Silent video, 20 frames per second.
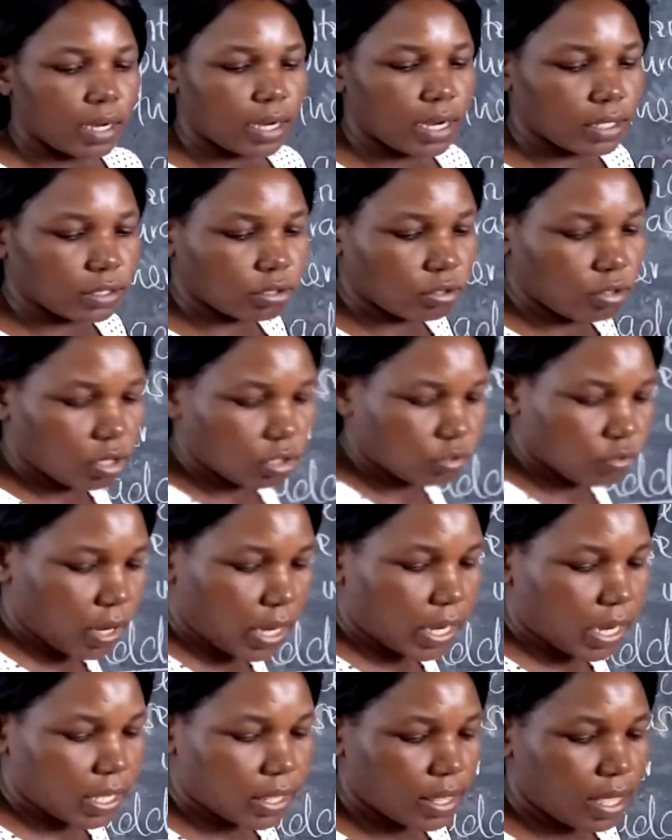Let's go to
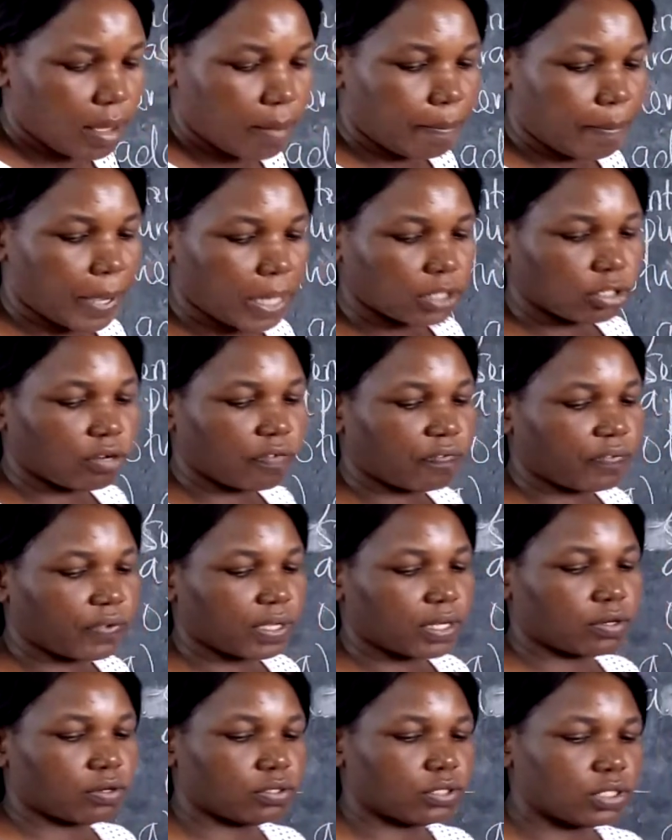another part of
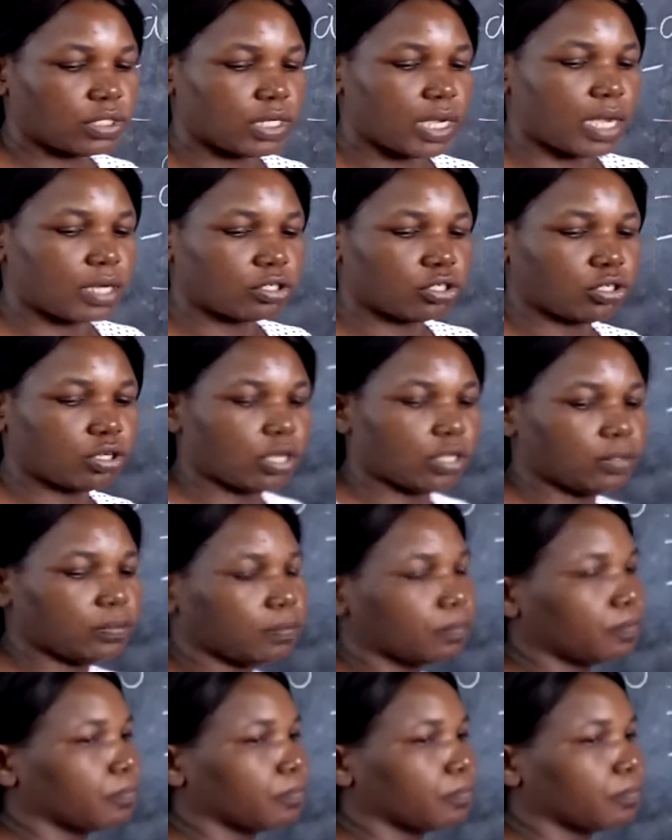a conjunction.